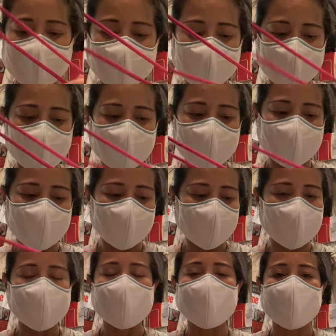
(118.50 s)
And what
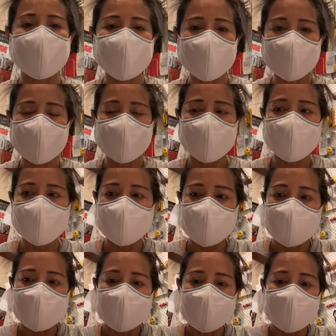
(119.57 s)
I find
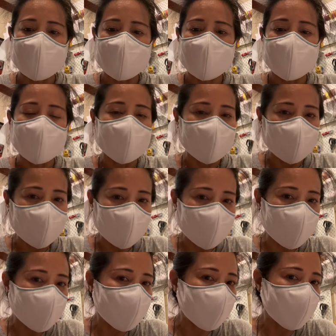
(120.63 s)
I need
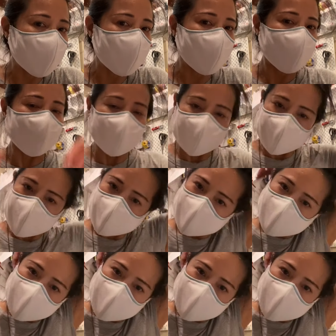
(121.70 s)
to do for